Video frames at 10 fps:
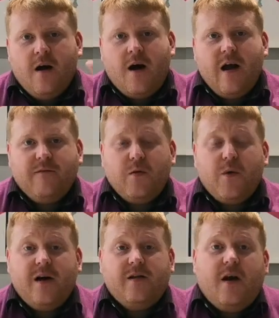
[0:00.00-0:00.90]
Hi
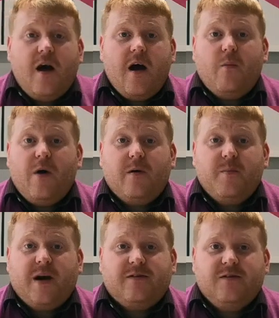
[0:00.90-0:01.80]
everyone, welcome
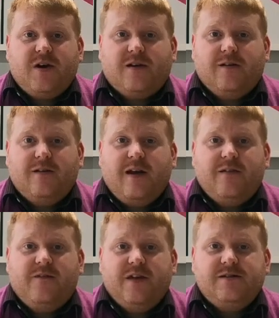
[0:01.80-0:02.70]
back to the channel,
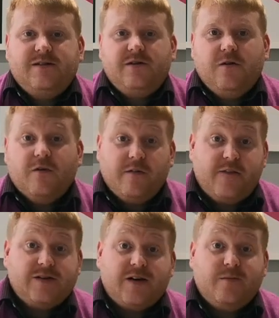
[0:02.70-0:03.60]
and if this is your
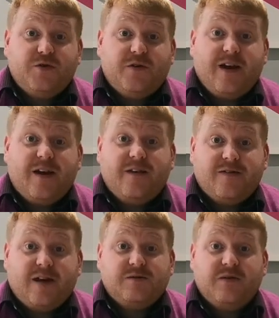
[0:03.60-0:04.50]
first time joining,
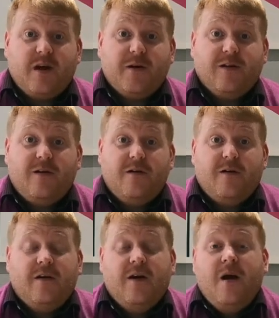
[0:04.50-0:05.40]
thanks for coming
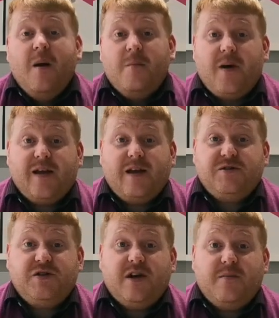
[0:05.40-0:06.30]
along. My
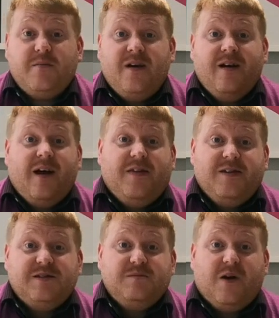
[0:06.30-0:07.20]
name's Jim and
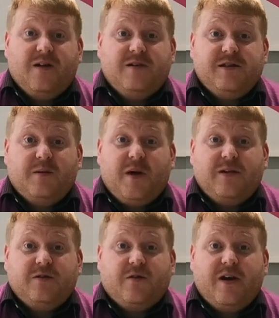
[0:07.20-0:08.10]
this is Marlowe's
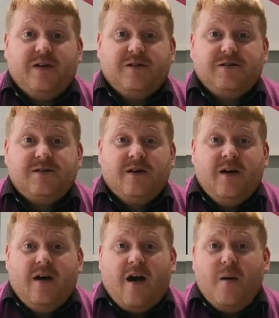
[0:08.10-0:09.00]
Independent Traders.
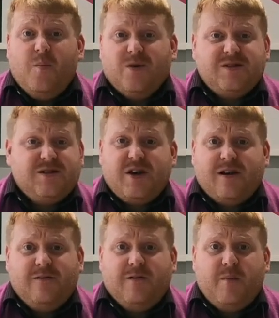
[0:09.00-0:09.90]
What's this
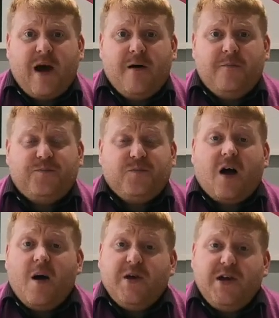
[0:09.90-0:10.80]
channel all about?
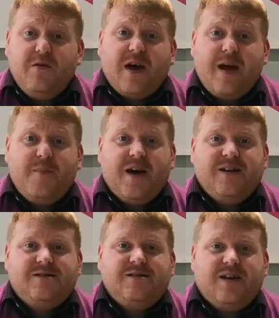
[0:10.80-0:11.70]
I'm a UK
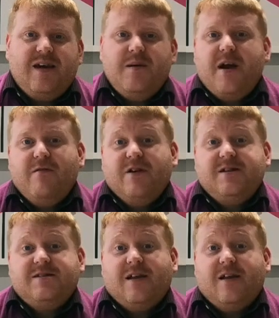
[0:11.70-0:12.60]
based eBay
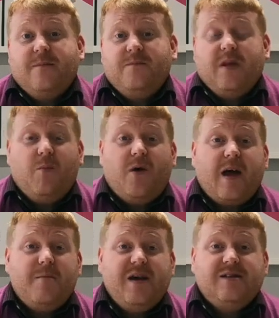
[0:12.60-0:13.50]
reseller. And what
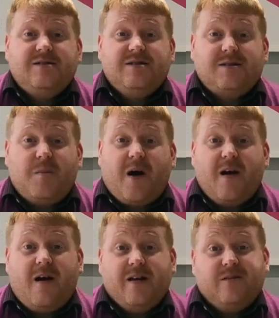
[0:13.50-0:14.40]
that means is I
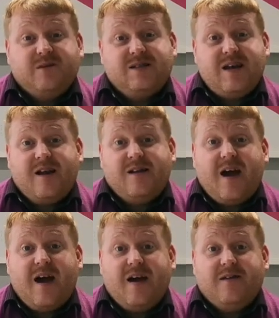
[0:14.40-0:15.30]
buy items
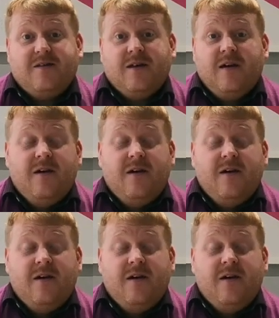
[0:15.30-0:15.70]
secondhand